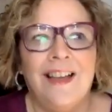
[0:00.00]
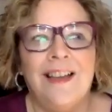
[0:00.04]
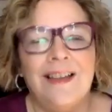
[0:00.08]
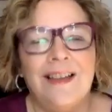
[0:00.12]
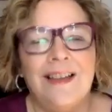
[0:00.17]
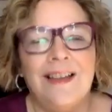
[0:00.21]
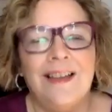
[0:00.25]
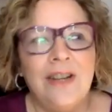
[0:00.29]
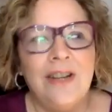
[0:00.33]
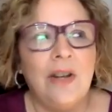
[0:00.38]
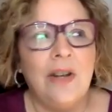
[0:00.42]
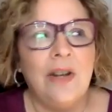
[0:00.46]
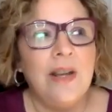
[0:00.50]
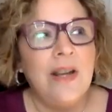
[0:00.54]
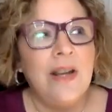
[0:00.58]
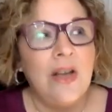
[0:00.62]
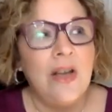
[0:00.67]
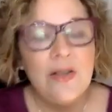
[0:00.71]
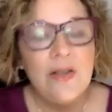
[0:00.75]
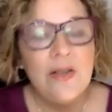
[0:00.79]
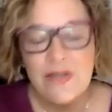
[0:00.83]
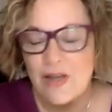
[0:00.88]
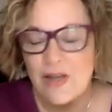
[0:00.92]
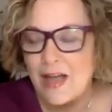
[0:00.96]
and
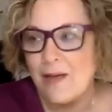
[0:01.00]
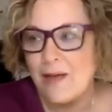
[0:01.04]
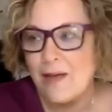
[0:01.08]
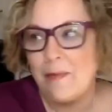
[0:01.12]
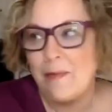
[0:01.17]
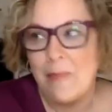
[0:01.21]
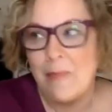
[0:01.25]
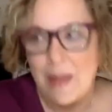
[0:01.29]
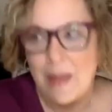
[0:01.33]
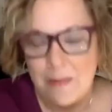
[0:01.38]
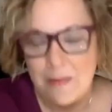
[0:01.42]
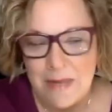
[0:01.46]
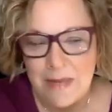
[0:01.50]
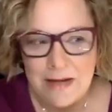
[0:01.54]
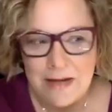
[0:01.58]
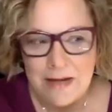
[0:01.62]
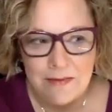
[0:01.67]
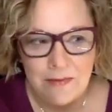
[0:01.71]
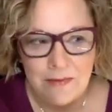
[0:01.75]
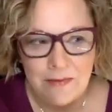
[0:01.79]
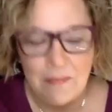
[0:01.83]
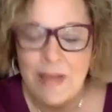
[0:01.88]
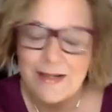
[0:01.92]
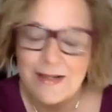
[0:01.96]
also I made,
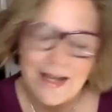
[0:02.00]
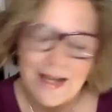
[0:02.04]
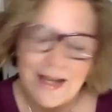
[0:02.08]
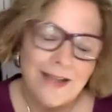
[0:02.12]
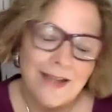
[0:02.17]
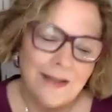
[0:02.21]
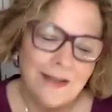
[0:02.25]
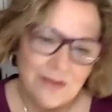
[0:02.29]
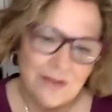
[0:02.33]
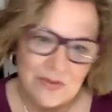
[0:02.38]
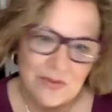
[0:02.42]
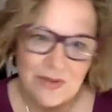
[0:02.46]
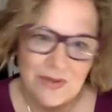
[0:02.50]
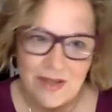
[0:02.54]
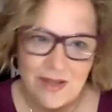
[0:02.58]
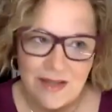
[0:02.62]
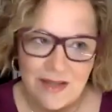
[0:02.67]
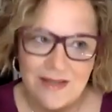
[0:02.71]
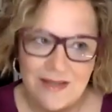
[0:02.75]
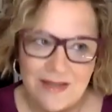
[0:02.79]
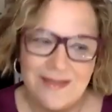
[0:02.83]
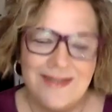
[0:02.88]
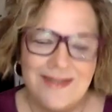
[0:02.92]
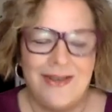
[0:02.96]
my dad lives with
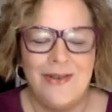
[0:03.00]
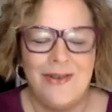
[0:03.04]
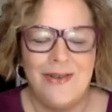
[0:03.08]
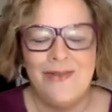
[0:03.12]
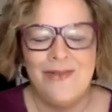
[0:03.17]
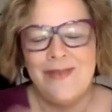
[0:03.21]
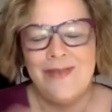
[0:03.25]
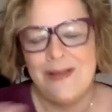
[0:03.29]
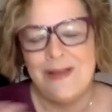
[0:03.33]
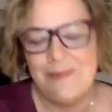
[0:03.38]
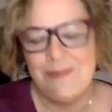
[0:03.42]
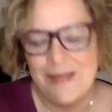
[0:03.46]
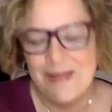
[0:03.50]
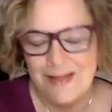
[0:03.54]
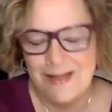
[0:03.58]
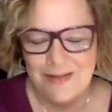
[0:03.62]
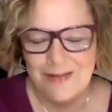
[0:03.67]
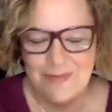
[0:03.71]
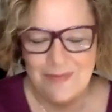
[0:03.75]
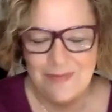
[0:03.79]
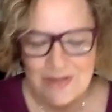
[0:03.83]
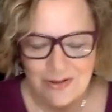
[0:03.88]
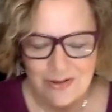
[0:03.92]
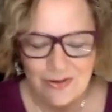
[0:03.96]
us, so I make him
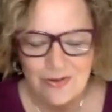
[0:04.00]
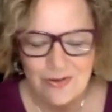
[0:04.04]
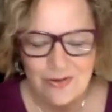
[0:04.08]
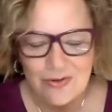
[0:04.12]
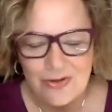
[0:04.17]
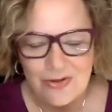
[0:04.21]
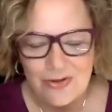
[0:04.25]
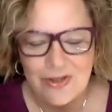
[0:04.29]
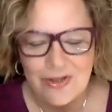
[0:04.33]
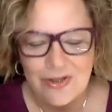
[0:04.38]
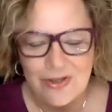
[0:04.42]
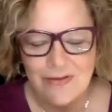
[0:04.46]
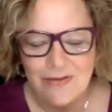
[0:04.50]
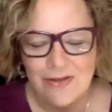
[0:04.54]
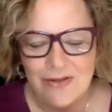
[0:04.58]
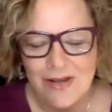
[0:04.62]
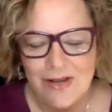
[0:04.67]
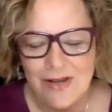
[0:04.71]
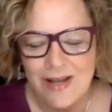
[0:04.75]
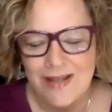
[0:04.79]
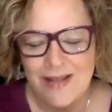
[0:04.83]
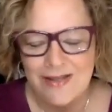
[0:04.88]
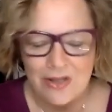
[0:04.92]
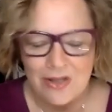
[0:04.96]
dinner usually every
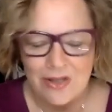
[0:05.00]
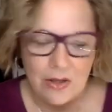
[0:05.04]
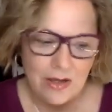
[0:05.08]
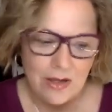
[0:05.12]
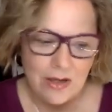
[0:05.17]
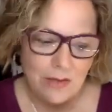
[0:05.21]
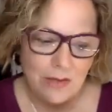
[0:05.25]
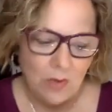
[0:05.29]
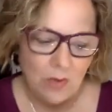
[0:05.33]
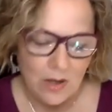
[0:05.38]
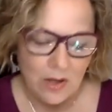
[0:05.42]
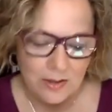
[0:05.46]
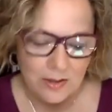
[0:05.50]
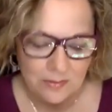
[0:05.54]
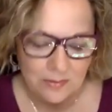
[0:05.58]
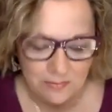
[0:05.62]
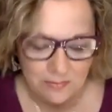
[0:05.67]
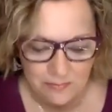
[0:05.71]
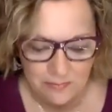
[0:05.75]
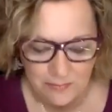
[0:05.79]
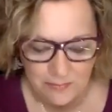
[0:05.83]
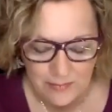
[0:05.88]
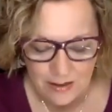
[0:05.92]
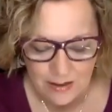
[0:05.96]
night. So he wanted
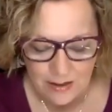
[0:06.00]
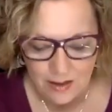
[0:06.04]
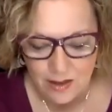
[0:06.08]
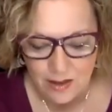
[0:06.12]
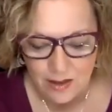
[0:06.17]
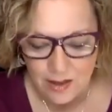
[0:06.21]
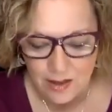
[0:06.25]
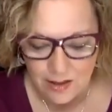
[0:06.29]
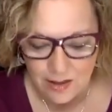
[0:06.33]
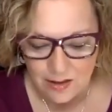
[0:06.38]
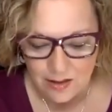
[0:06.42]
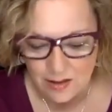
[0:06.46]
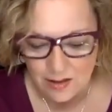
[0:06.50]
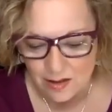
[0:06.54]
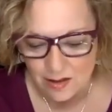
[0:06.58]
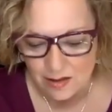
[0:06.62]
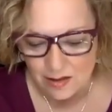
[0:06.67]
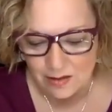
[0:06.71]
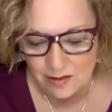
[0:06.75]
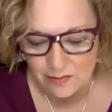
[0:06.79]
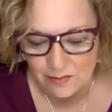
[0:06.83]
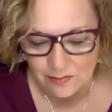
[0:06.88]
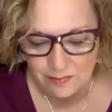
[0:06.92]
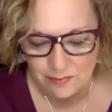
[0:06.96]

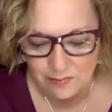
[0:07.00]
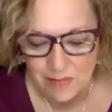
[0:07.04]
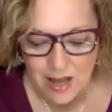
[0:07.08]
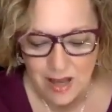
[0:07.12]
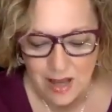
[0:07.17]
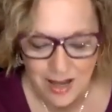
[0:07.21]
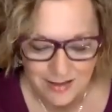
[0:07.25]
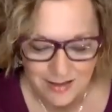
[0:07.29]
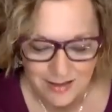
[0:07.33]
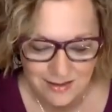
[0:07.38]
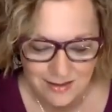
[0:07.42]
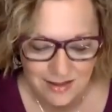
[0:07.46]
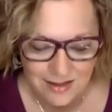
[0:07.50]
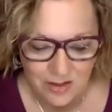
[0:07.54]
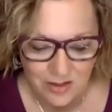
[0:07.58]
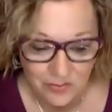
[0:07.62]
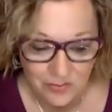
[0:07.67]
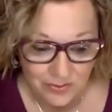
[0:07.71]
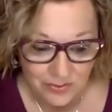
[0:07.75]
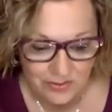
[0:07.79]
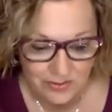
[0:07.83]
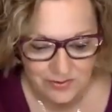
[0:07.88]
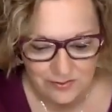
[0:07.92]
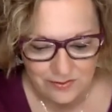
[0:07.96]
pasta
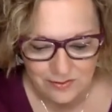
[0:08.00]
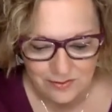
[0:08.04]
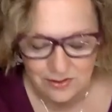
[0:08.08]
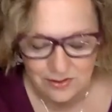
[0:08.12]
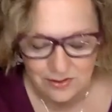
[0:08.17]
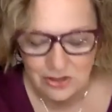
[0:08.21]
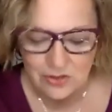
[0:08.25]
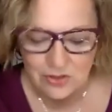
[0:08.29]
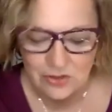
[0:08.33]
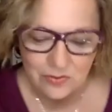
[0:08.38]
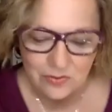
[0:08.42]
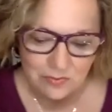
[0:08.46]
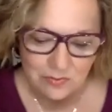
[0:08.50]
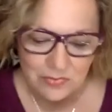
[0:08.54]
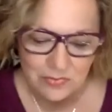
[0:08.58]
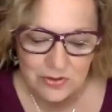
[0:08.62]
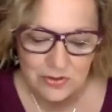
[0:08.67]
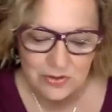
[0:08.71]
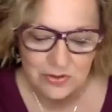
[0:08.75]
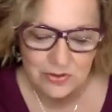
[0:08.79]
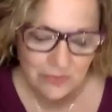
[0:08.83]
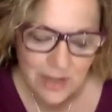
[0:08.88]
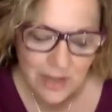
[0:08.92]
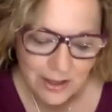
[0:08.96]
with,
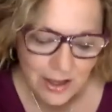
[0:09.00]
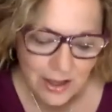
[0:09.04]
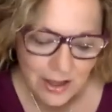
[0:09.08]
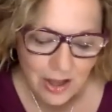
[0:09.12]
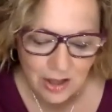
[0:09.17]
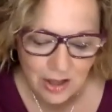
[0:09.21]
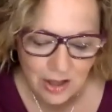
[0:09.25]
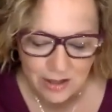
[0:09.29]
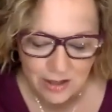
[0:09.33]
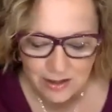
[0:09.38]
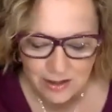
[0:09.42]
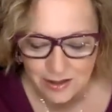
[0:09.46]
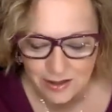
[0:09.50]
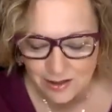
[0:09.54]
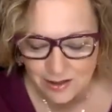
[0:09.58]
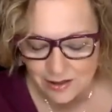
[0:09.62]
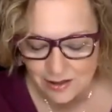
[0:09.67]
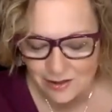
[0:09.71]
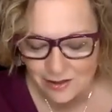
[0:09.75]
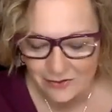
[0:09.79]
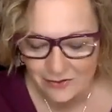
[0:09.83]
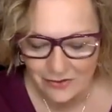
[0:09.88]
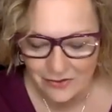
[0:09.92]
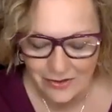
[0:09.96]
mozzarella on it and
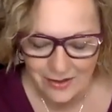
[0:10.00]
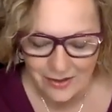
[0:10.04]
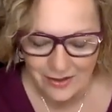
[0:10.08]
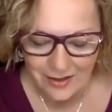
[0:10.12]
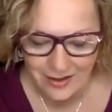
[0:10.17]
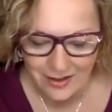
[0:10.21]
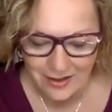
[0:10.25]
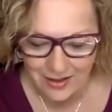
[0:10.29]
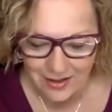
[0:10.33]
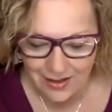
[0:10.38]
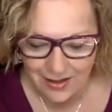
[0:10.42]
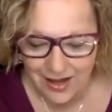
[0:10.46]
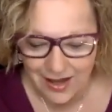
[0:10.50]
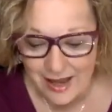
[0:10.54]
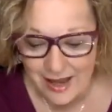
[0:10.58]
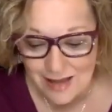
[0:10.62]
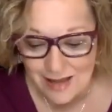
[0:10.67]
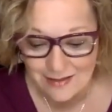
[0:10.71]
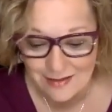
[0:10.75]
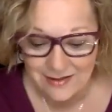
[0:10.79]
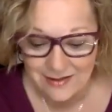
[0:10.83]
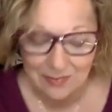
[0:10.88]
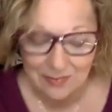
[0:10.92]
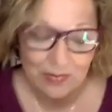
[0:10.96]
everything. And I had
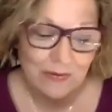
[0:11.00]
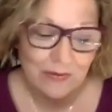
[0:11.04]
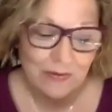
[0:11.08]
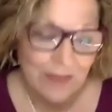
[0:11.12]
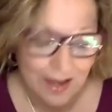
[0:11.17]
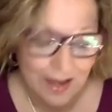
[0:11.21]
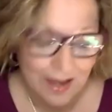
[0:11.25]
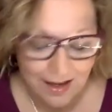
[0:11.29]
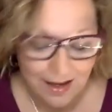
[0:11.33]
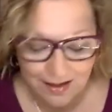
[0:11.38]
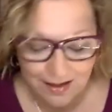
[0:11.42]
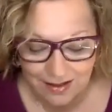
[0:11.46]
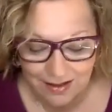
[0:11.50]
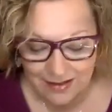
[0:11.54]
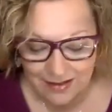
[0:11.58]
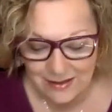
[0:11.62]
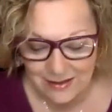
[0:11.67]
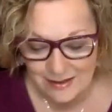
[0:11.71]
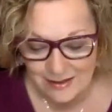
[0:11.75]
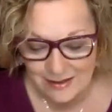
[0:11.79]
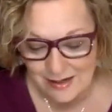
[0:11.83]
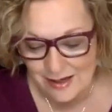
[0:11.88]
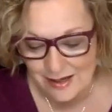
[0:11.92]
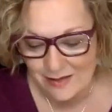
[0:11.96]
some of that. And then
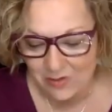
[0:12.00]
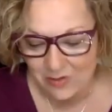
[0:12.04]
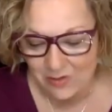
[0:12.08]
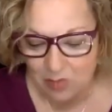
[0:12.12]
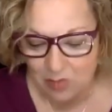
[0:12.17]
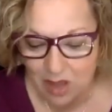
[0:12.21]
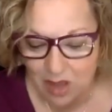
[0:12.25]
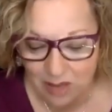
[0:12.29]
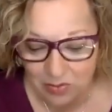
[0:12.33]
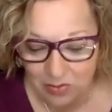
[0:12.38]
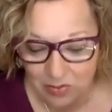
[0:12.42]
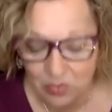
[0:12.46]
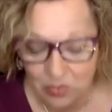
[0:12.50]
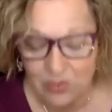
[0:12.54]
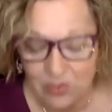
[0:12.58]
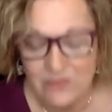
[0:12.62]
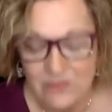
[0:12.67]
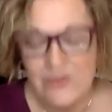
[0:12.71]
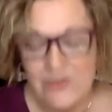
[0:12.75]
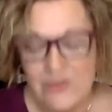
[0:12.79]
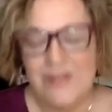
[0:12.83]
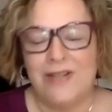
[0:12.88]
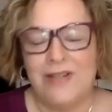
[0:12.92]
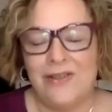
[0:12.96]
I had the popcorn
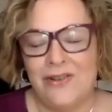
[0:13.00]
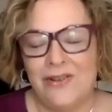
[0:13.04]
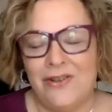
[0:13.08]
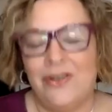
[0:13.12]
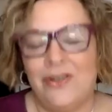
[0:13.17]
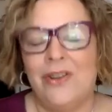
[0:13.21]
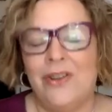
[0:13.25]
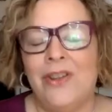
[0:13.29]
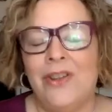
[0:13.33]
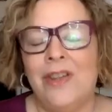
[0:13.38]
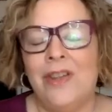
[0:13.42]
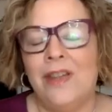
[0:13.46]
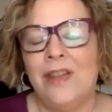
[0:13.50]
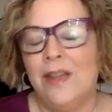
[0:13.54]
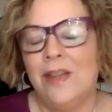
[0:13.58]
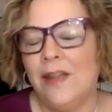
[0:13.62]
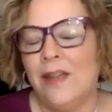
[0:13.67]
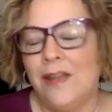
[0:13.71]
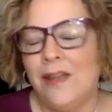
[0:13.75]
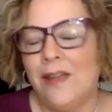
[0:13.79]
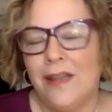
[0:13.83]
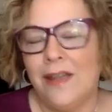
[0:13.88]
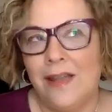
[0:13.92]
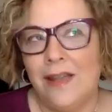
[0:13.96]
for dinner.
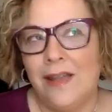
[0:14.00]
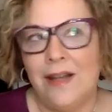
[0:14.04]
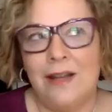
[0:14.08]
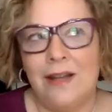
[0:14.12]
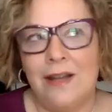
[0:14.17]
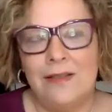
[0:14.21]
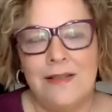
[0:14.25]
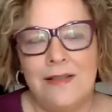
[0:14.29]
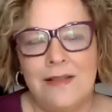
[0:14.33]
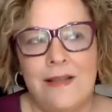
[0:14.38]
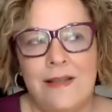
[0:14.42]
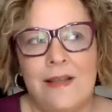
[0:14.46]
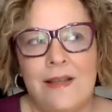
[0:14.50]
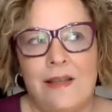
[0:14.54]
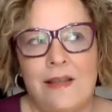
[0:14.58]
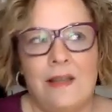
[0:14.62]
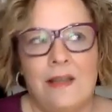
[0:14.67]
And I was like,